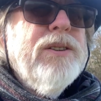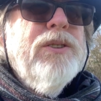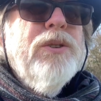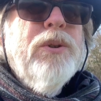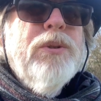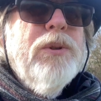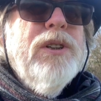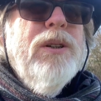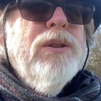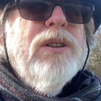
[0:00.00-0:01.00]
St George was
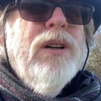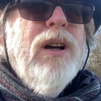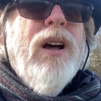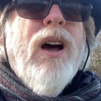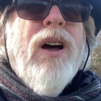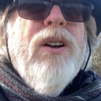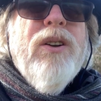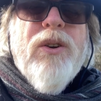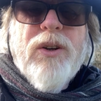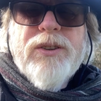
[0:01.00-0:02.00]
used a
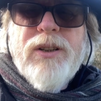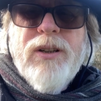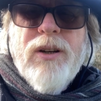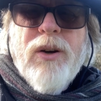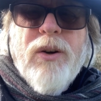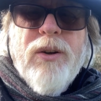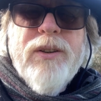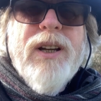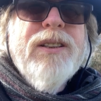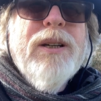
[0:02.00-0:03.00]
lot
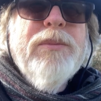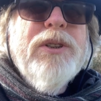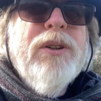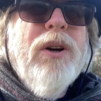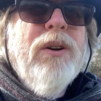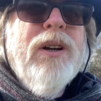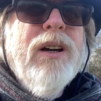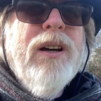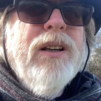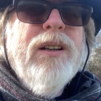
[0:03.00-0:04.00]
on attempts to
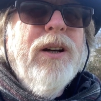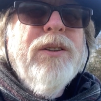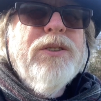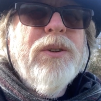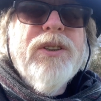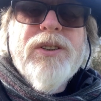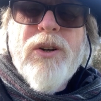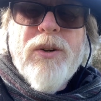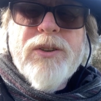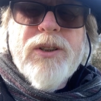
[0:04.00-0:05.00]
conquer, you know, so the
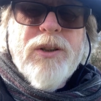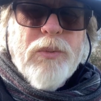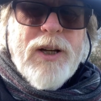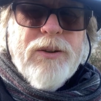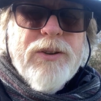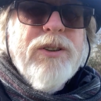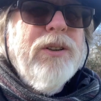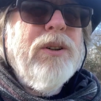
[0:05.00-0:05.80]
Scots and the Welsh and the